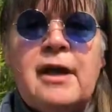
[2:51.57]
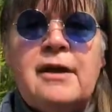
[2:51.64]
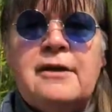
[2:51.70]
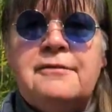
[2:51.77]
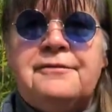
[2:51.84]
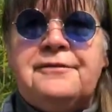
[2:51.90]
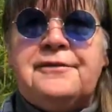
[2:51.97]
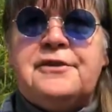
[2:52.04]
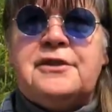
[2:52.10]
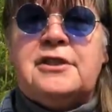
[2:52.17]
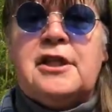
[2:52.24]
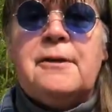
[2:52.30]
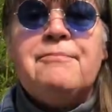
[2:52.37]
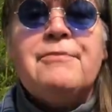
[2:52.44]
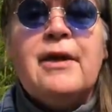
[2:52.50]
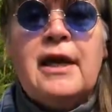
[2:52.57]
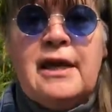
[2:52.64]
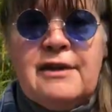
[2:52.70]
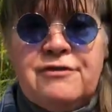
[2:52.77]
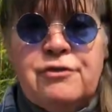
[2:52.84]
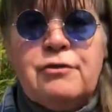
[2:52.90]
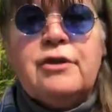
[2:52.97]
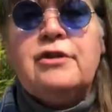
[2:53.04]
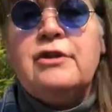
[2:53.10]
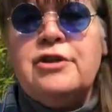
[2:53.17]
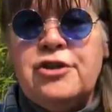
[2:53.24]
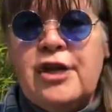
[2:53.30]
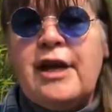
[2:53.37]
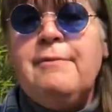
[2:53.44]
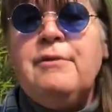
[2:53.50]
ft. If you're in good
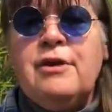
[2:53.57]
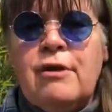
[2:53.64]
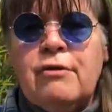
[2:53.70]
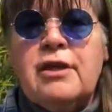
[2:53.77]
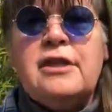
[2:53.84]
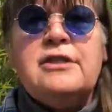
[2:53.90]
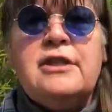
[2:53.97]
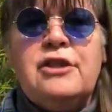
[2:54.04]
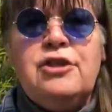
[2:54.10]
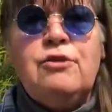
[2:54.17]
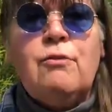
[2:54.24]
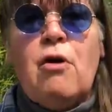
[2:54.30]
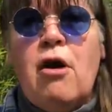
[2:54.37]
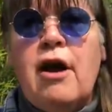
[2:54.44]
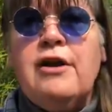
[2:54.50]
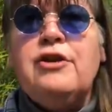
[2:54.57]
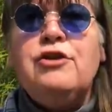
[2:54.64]
shape, continue on.